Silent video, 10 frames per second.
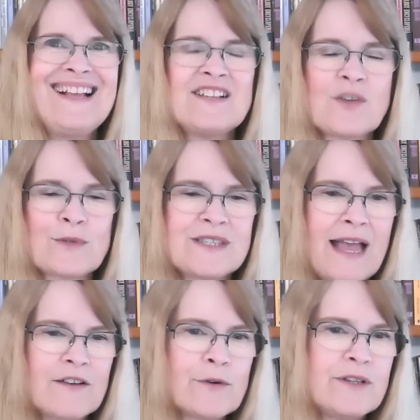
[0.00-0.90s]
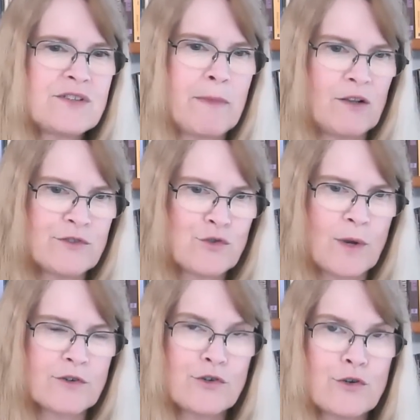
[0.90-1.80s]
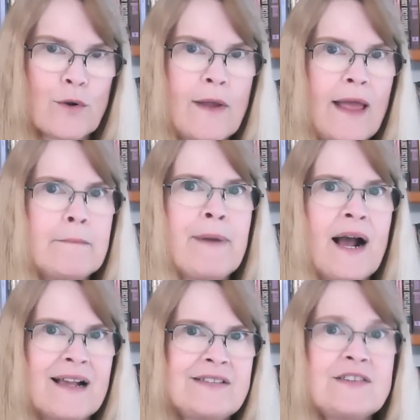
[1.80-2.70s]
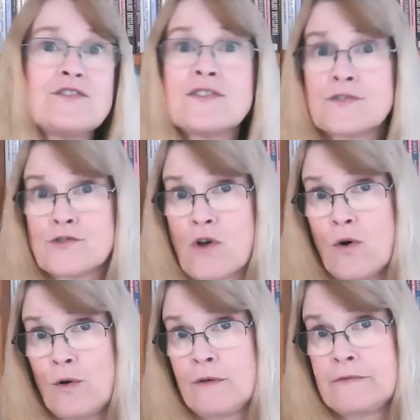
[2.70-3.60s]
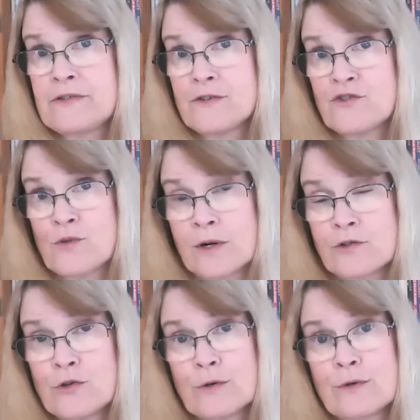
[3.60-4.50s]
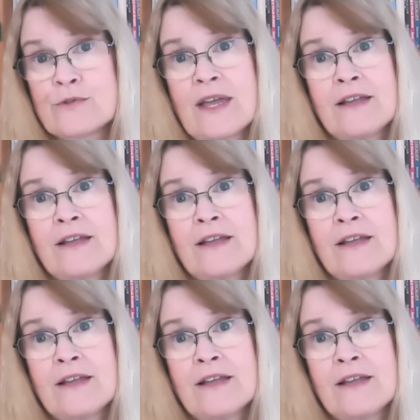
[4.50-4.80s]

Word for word: So Saturn is about structure, and Pisces dissolves structures.